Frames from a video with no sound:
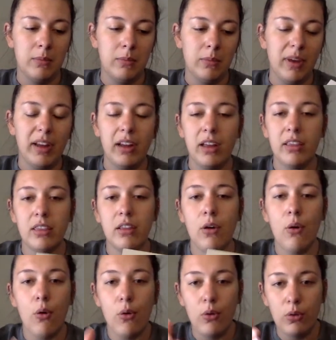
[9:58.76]
I cut
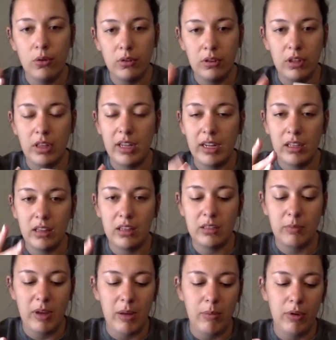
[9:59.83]
the length of this
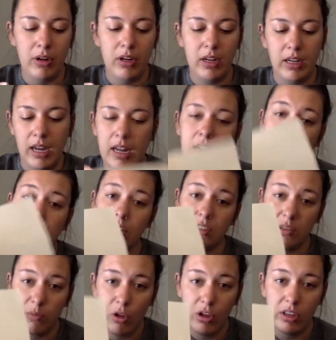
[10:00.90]
paper. Again, it is
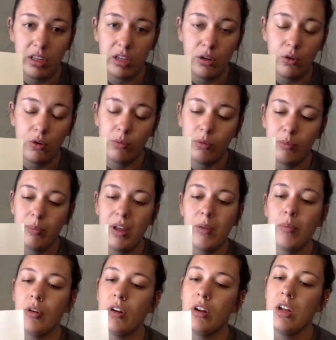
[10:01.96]
smaller than a normal
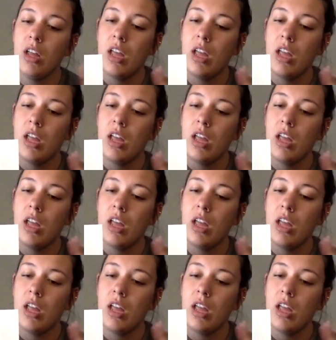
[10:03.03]
paper,